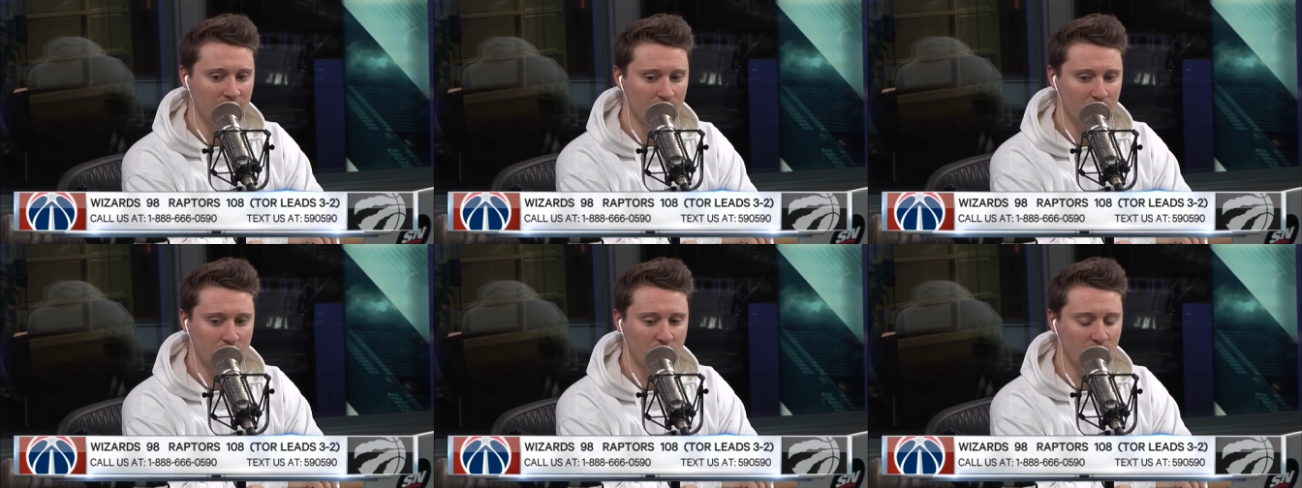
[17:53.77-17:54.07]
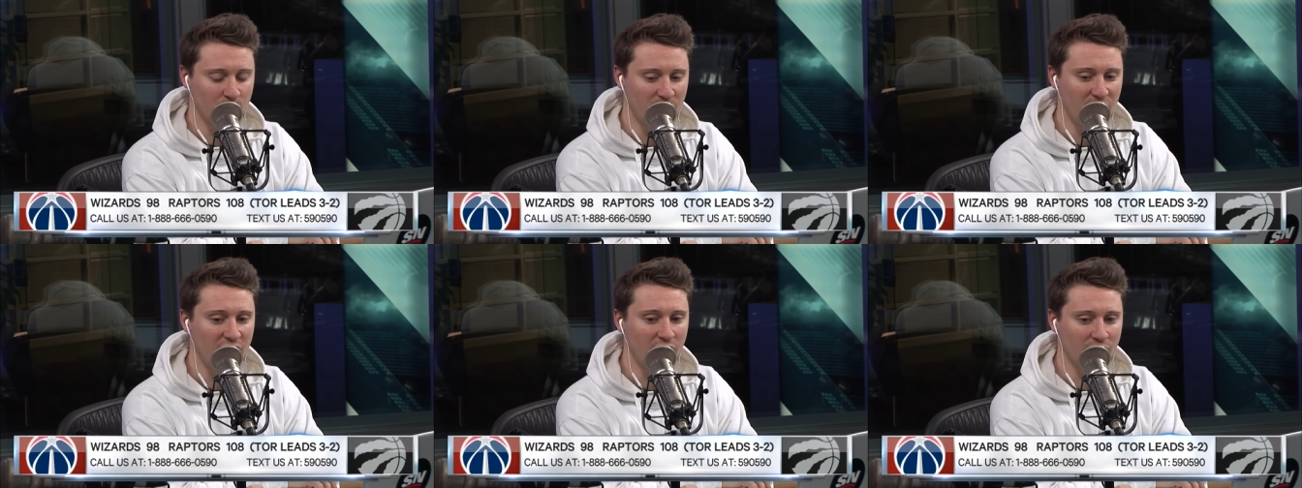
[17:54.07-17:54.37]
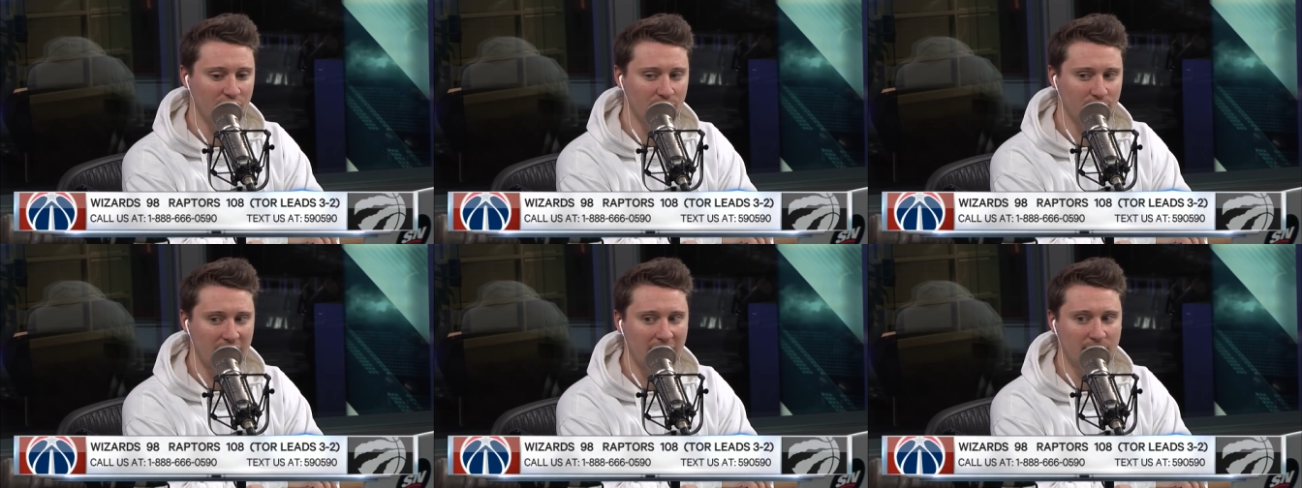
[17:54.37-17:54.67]

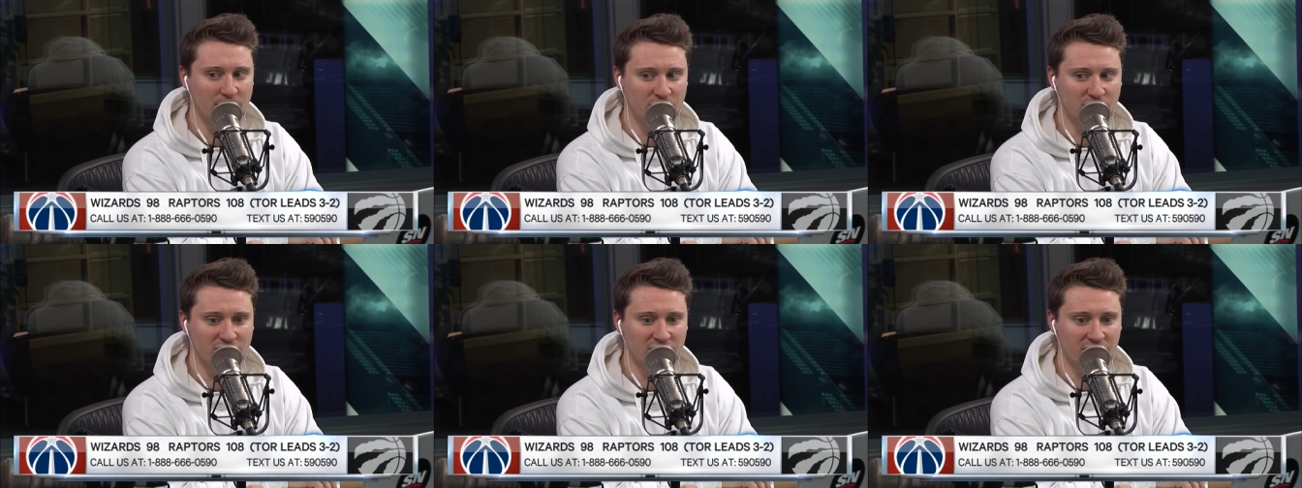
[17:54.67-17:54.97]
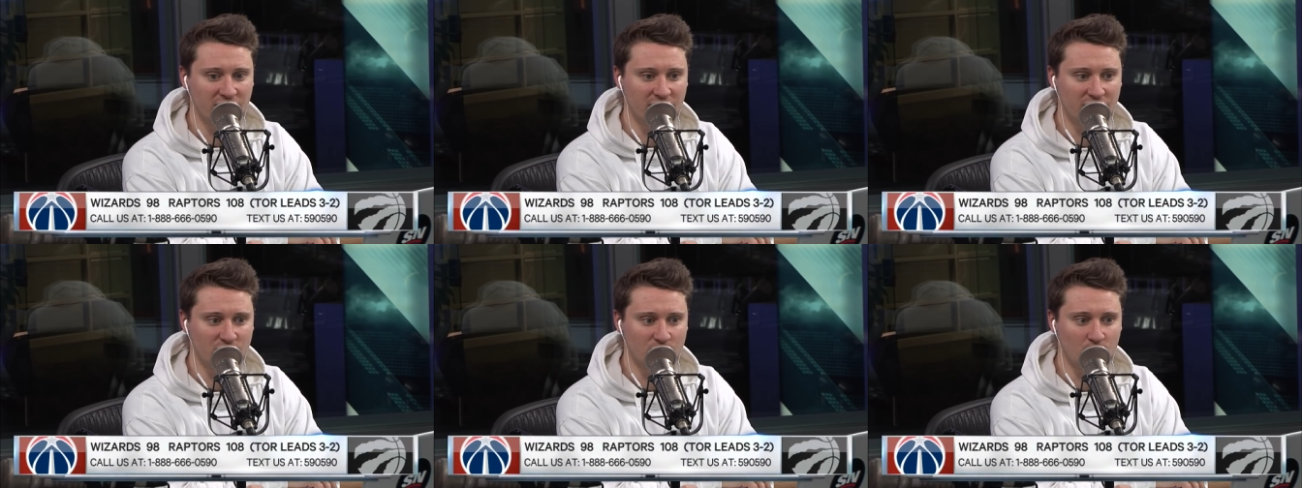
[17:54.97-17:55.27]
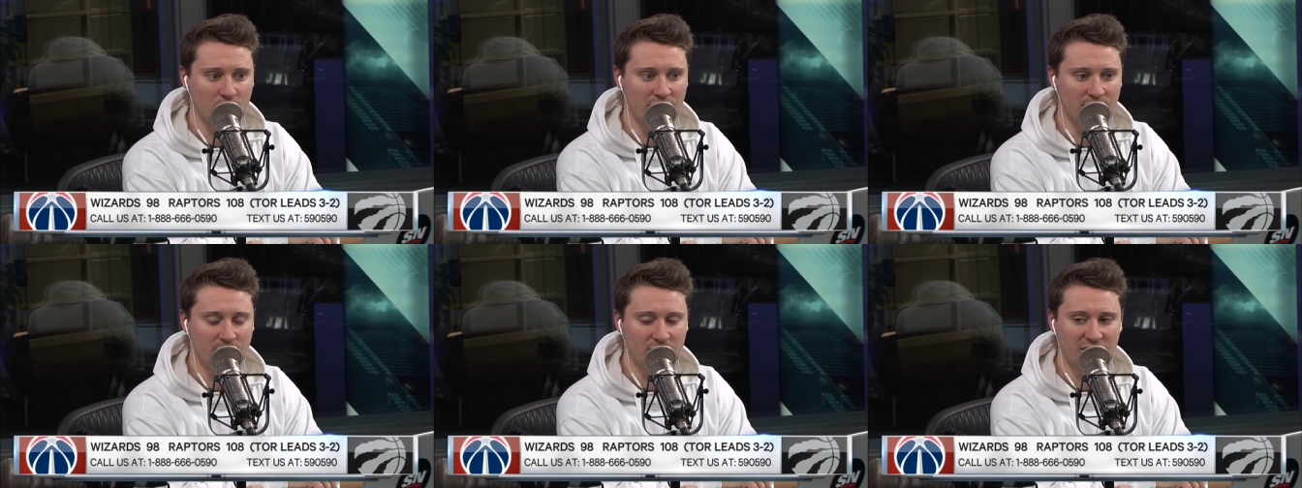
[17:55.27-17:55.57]
propel the Raptors into this
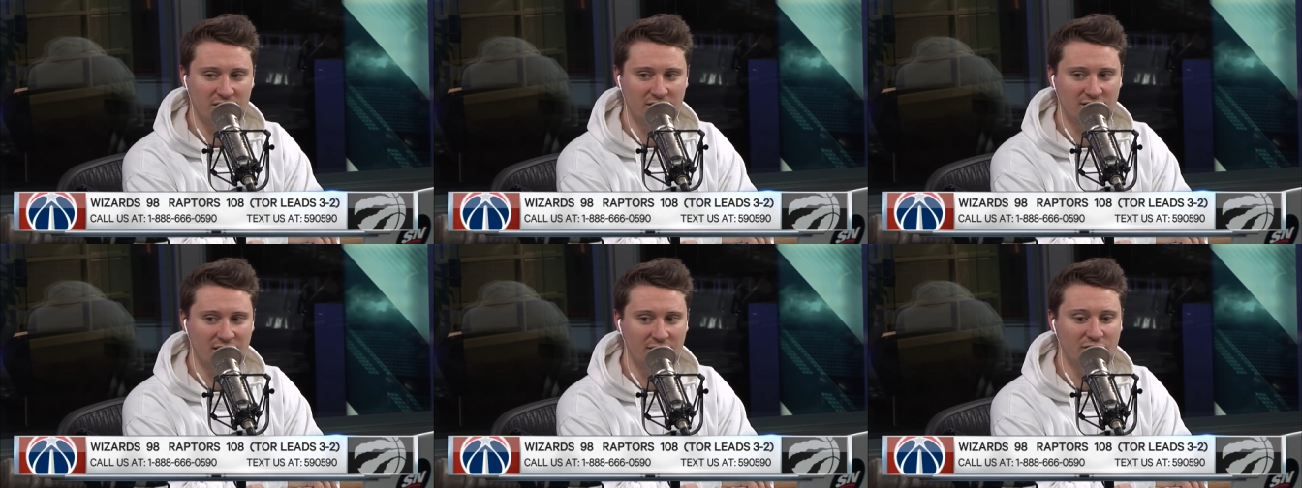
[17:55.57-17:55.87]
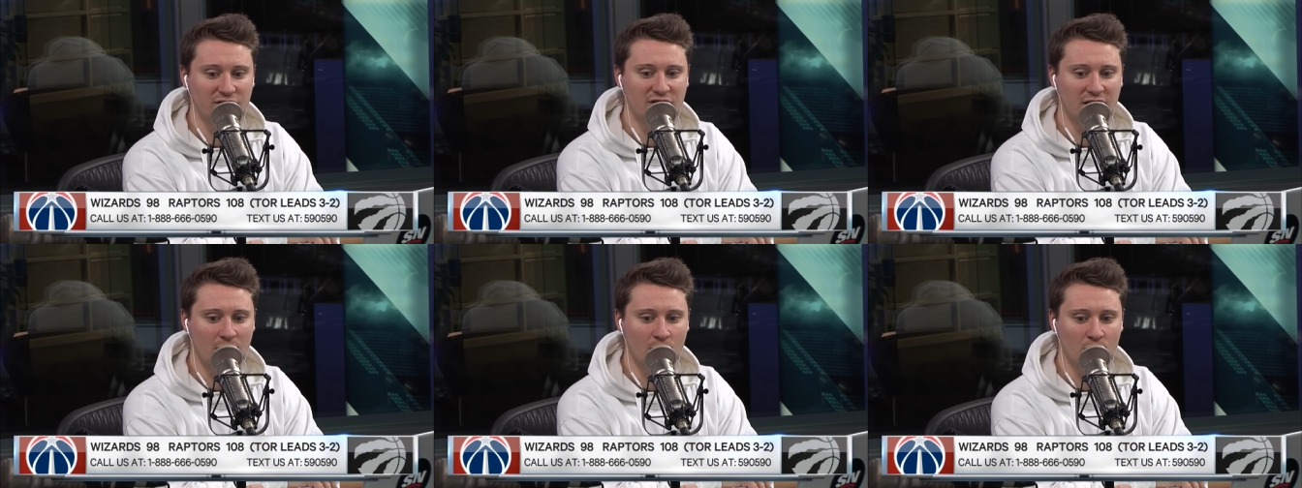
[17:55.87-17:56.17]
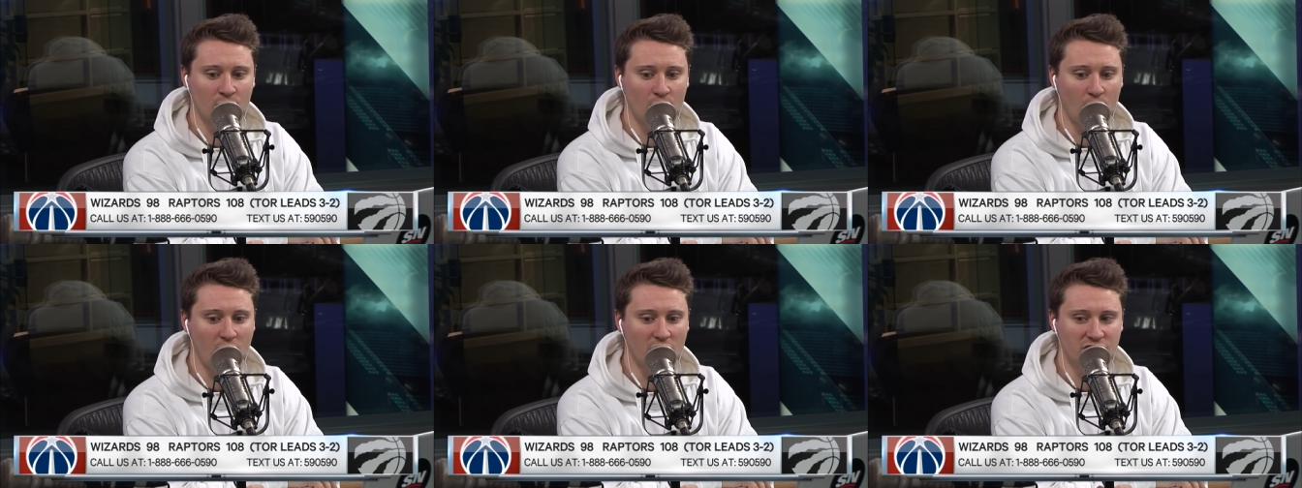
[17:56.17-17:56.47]
win because every
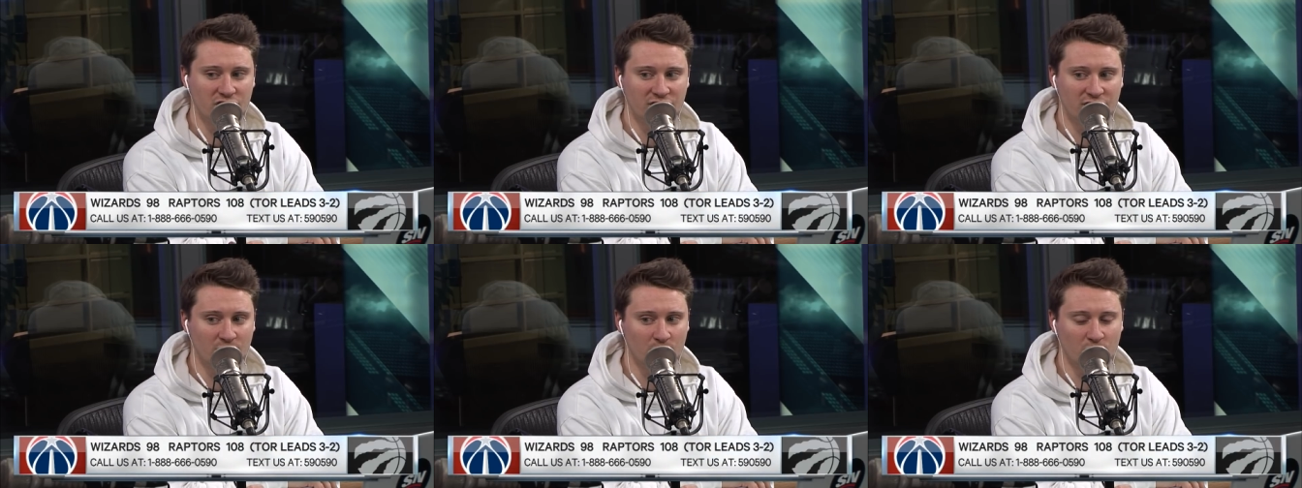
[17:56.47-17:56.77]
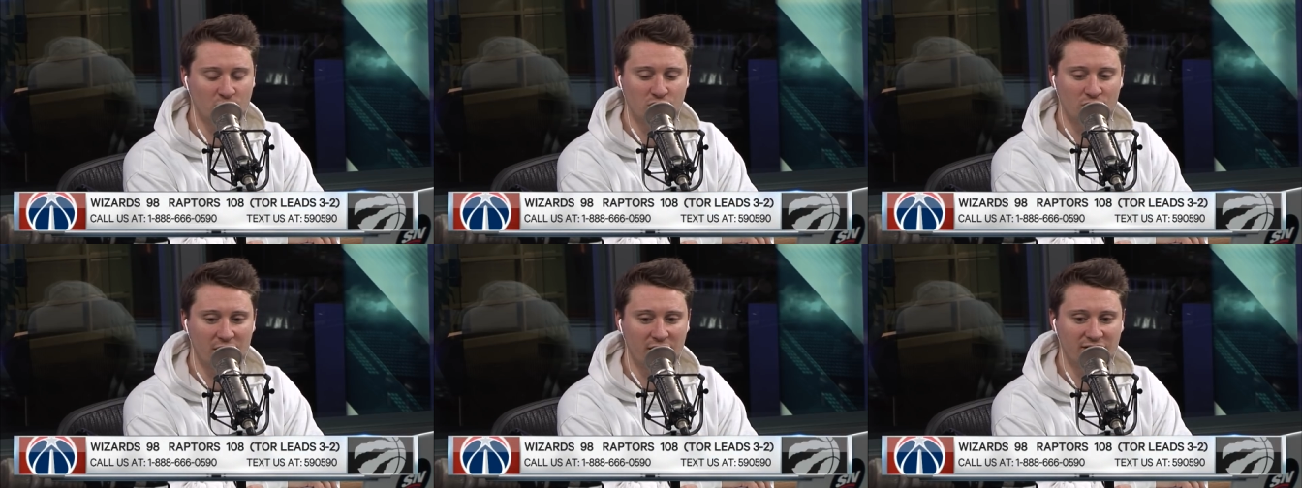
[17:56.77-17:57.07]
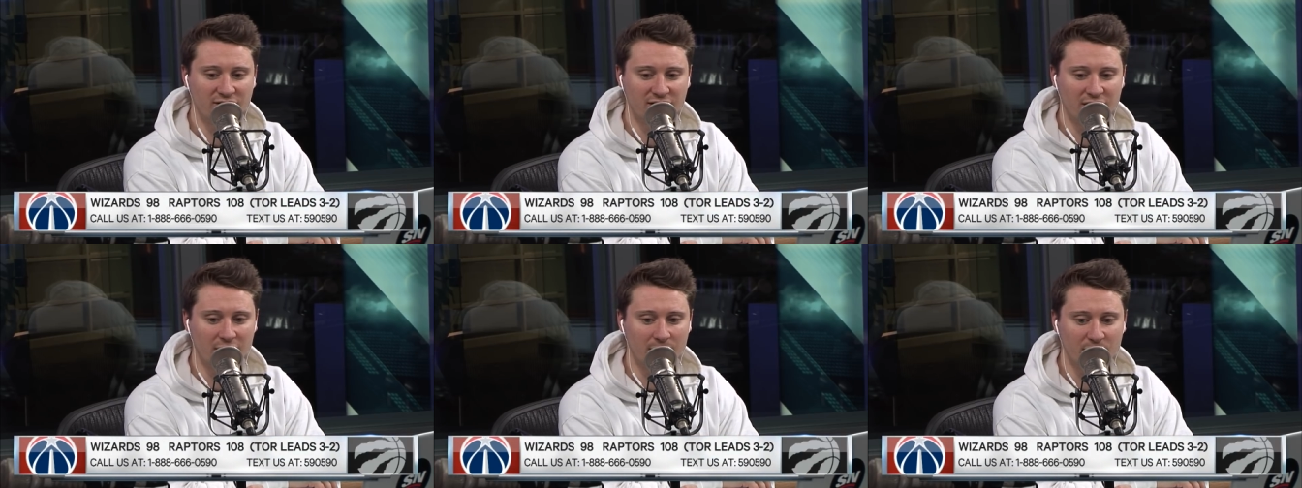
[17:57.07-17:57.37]
time Washington would try to
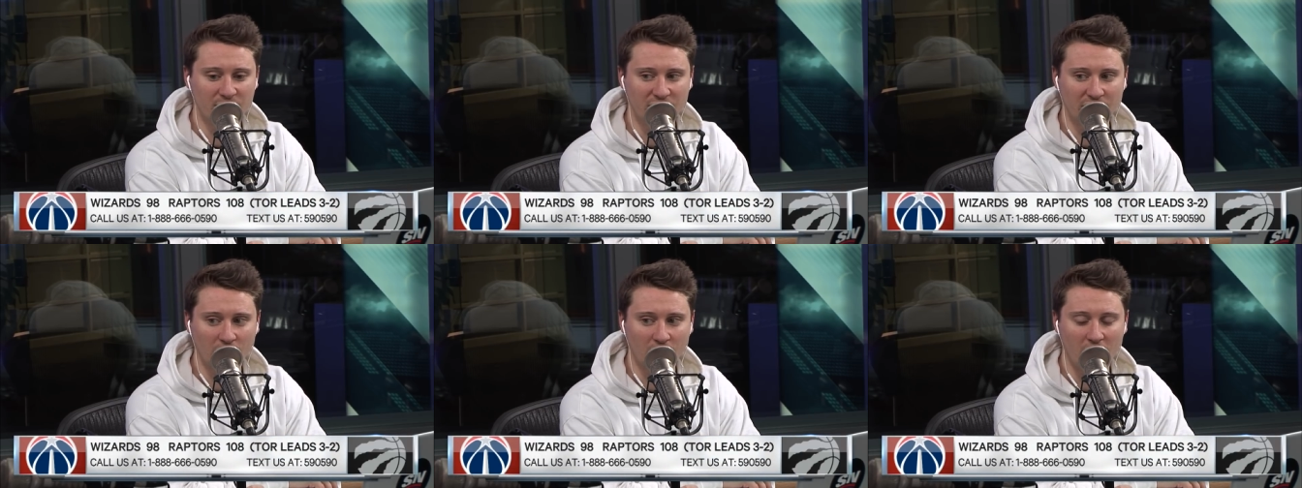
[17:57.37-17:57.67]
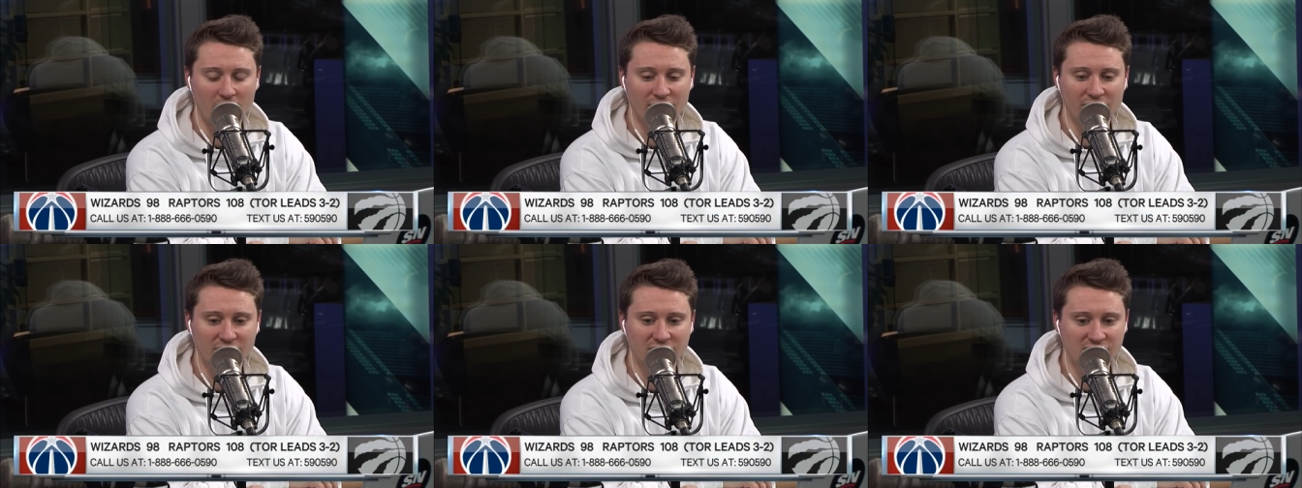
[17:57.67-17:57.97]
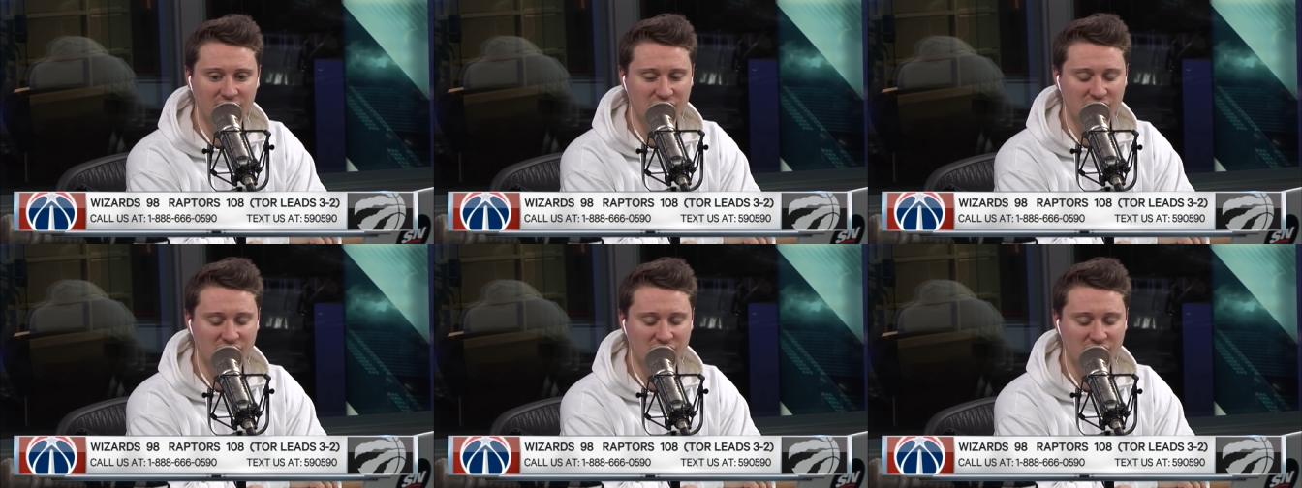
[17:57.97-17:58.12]
set up in their offense,